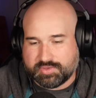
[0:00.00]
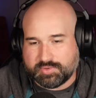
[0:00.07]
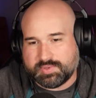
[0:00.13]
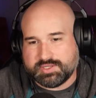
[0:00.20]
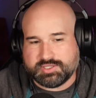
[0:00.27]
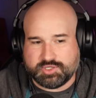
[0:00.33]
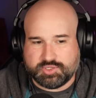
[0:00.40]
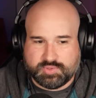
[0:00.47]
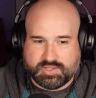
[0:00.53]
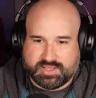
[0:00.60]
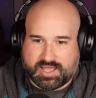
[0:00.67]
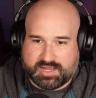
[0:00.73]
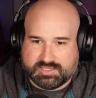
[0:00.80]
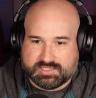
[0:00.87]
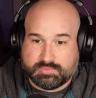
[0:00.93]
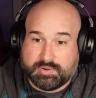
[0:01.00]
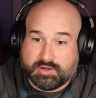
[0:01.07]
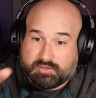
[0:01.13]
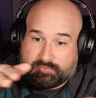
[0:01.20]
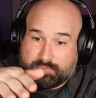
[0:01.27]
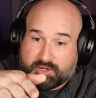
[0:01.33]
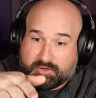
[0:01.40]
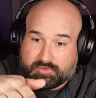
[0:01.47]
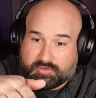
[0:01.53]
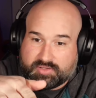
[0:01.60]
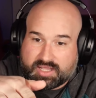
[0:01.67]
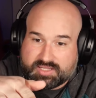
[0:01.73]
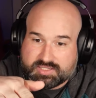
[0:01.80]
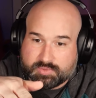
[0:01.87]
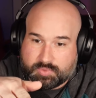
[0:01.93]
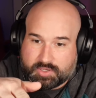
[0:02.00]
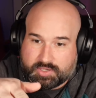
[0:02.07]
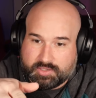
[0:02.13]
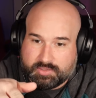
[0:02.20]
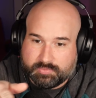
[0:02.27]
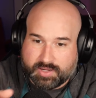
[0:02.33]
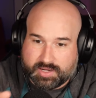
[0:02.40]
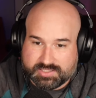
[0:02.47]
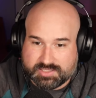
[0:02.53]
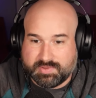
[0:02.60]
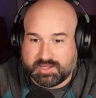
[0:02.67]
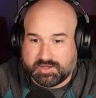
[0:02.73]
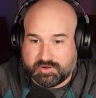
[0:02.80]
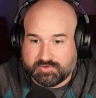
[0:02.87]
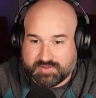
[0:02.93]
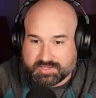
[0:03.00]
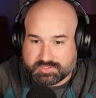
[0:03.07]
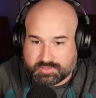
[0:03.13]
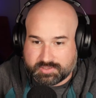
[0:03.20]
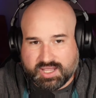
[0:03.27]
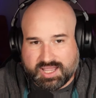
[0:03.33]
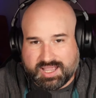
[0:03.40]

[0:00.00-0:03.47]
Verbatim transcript: The reason you're doing that is to par- parallelize the work, right? To make it go mm-hmm. faster.